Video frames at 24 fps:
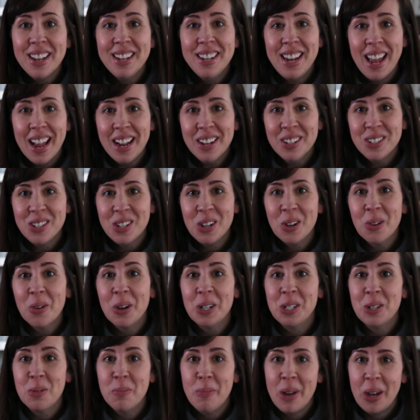Next, you're
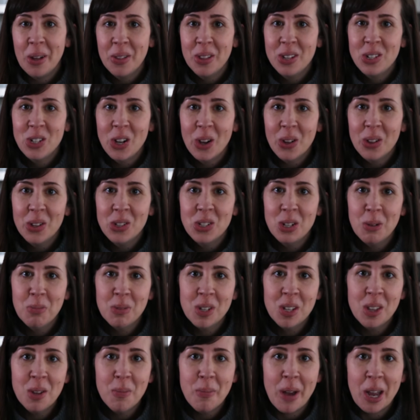going to melt the chocolate chips
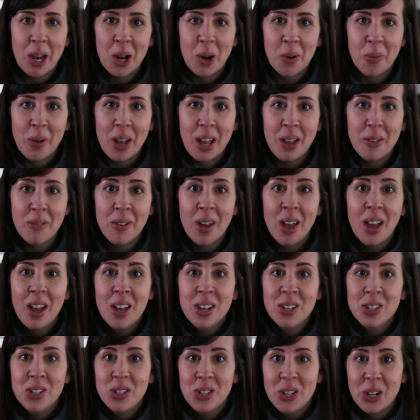in the microwave,
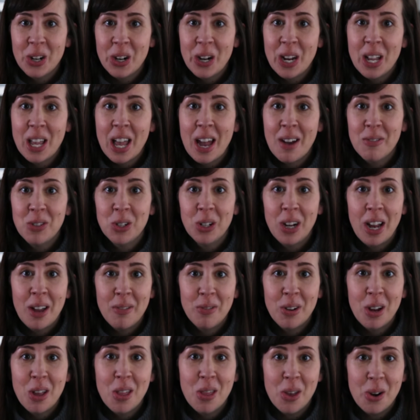stirring after
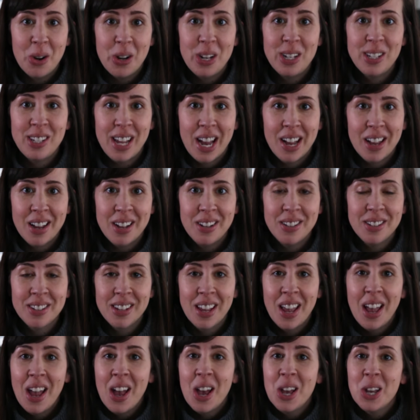every 30 seconds.
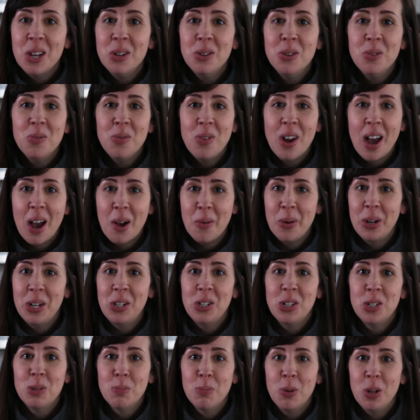You do not want to
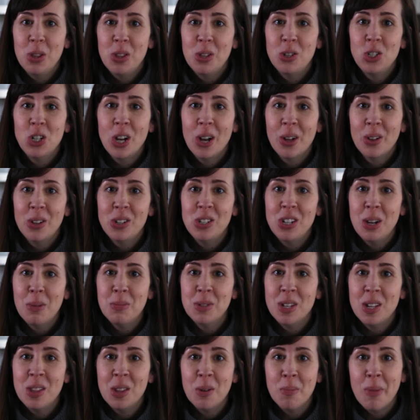just put the chocolate
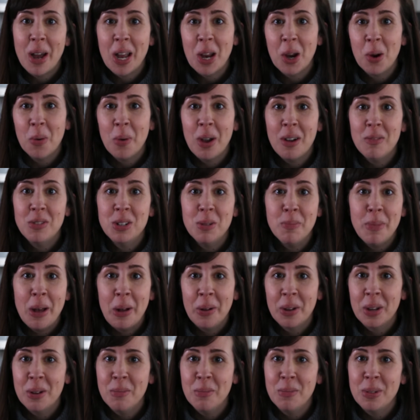chips in the microwave to
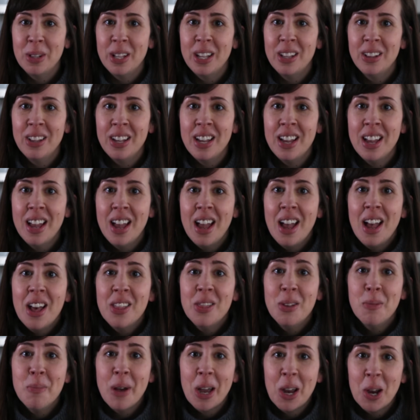melt completely.
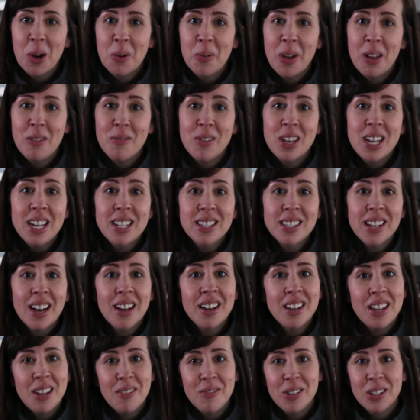The microwave heats
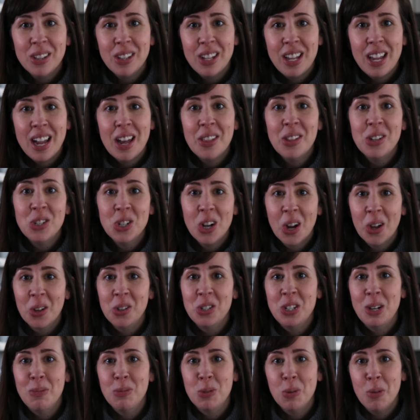unevenly and the chocolate
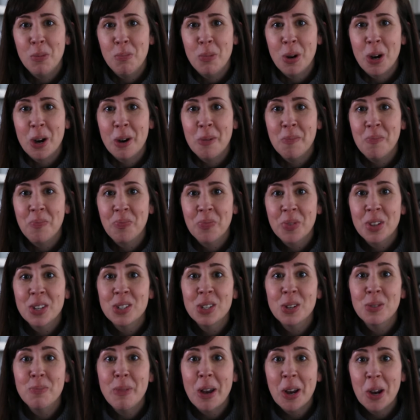chips will burn.
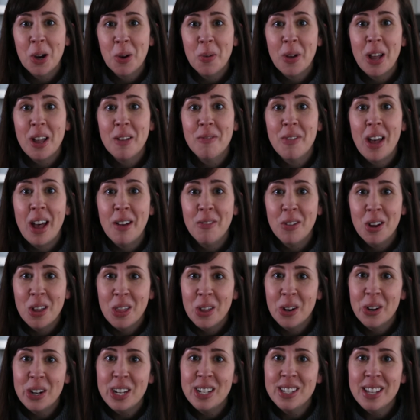So microwave every
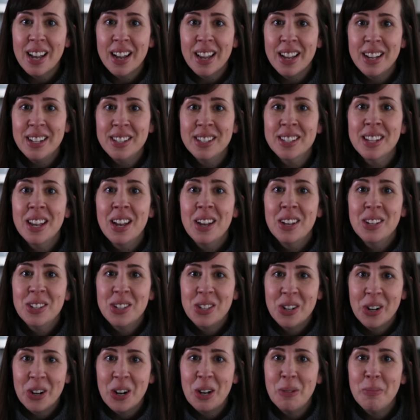30 seconds,
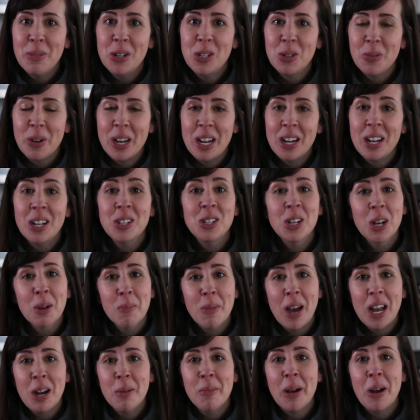stir in between. It took
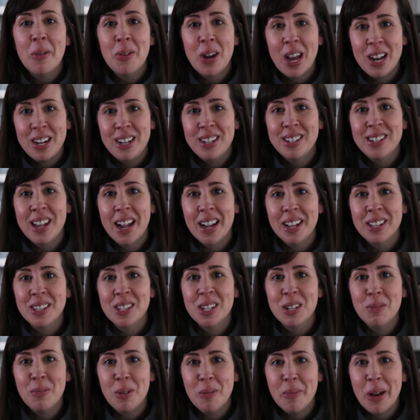mine about 90 seconds
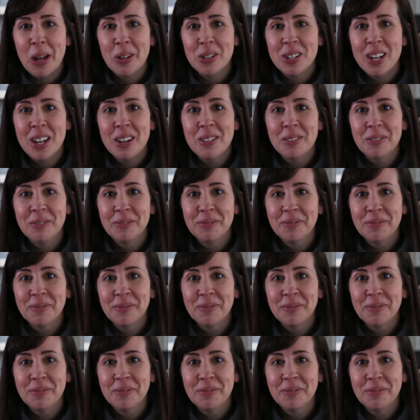to be melted.